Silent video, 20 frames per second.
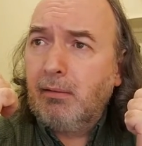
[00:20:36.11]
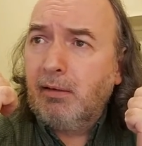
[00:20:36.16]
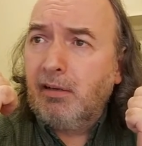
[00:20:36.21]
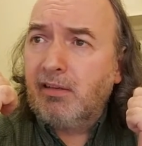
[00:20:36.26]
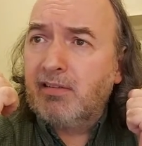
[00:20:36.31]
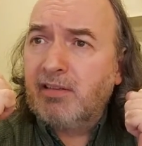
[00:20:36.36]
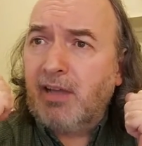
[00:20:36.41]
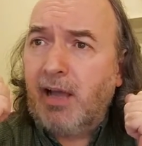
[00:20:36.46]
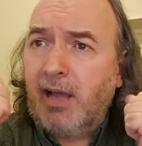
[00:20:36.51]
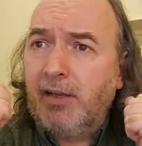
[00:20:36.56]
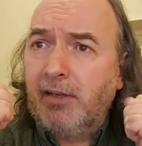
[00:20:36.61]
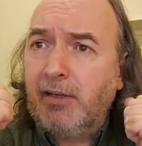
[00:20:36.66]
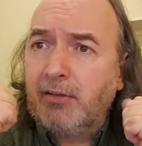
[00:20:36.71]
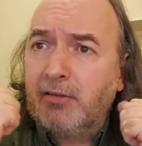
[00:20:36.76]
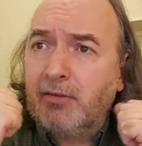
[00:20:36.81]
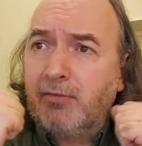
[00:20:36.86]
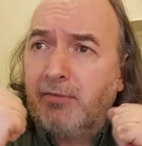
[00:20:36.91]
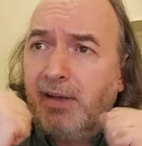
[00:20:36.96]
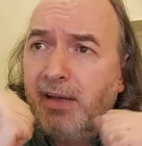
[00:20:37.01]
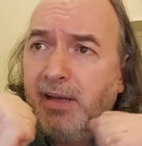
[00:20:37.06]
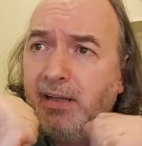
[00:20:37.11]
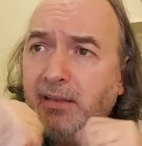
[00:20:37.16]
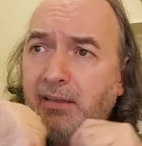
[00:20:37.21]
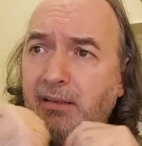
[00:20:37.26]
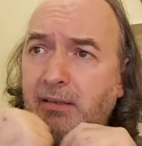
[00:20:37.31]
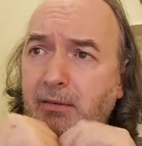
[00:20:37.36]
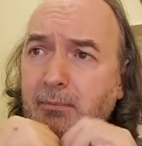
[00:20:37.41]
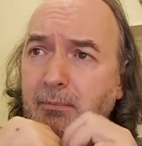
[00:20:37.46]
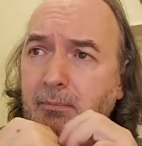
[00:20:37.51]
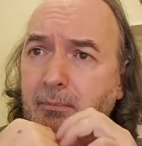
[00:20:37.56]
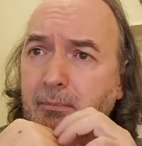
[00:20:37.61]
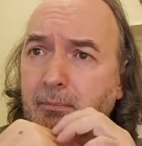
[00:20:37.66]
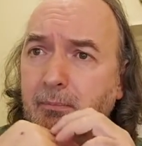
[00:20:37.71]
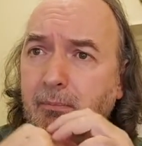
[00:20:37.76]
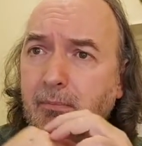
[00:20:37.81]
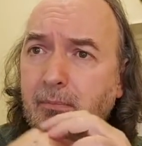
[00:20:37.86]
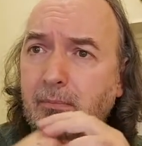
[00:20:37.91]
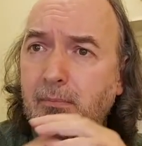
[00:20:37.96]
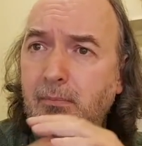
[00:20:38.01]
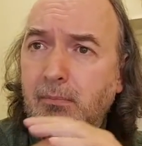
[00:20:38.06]
A silence fell,
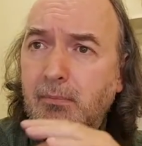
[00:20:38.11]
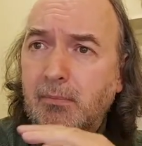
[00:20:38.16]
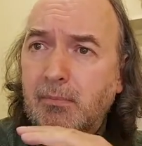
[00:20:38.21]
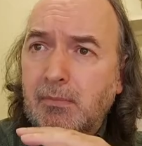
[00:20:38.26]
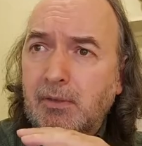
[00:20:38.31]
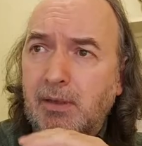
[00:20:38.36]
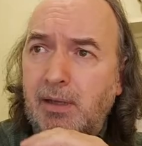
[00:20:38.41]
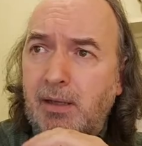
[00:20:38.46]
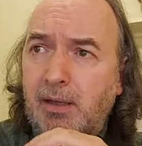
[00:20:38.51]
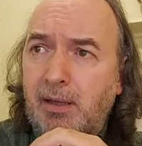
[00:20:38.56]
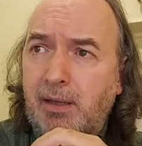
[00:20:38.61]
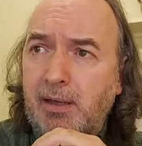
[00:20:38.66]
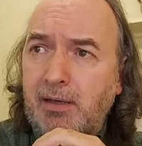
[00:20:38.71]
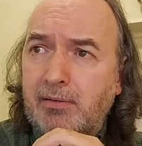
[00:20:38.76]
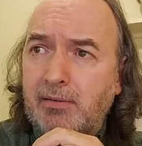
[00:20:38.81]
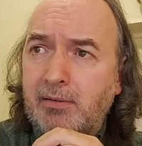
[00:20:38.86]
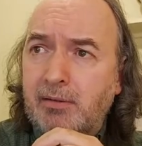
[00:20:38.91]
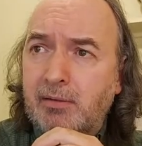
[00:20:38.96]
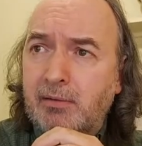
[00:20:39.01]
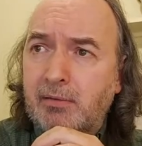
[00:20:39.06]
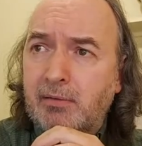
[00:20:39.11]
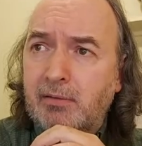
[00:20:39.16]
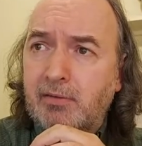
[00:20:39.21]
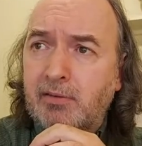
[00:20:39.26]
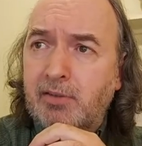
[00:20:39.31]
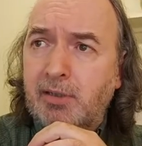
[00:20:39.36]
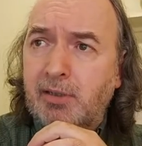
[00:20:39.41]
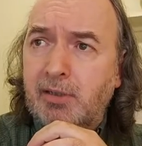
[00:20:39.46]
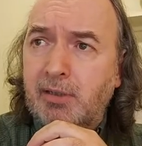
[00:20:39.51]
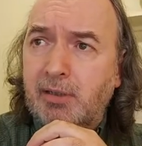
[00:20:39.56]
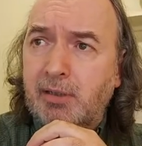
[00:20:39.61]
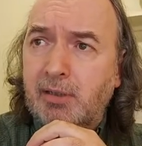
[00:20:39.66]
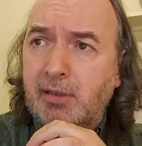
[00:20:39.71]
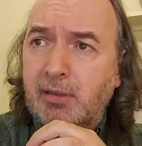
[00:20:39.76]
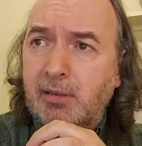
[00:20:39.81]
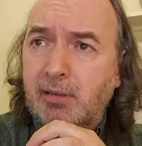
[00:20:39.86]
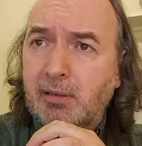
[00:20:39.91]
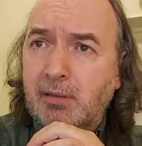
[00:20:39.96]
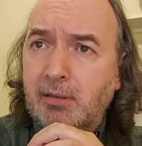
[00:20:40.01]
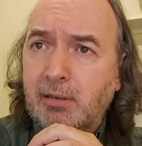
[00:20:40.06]
a latent
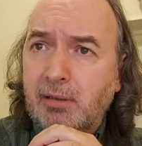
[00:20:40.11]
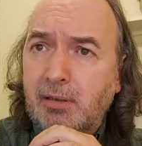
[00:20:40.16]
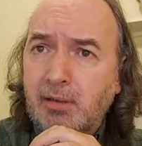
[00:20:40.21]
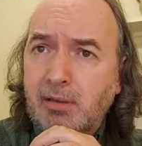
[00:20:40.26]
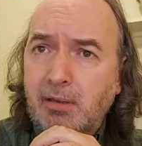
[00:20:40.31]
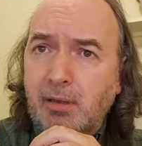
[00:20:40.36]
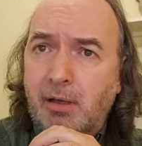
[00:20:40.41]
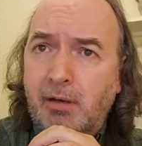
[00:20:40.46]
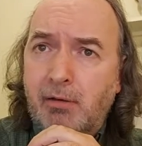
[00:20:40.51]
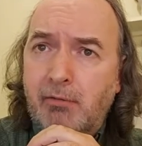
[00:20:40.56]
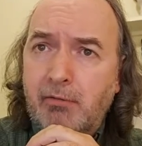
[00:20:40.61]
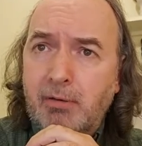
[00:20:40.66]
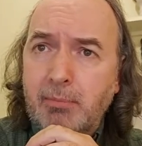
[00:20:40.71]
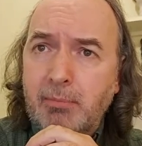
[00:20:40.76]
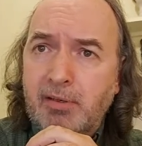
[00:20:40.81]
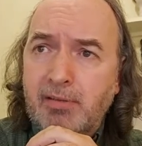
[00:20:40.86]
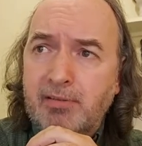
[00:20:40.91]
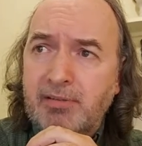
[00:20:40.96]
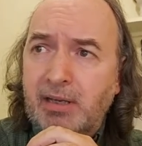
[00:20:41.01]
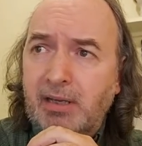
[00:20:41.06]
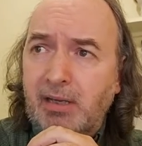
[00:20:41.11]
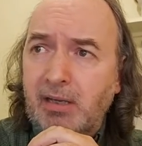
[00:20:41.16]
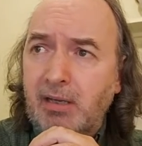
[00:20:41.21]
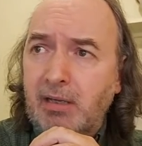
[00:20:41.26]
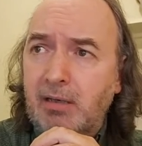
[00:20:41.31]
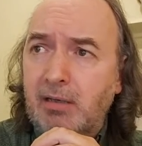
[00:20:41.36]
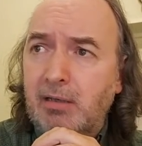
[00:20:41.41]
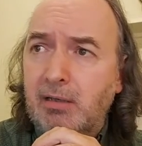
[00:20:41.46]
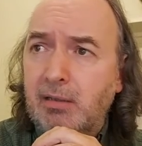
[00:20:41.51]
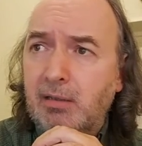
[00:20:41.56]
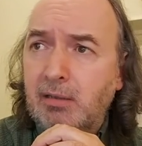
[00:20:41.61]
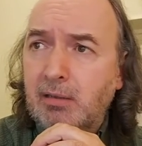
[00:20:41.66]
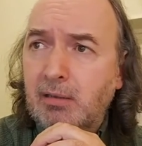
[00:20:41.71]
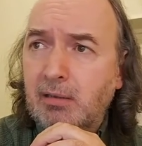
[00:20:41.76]
jeer, a grimace hid,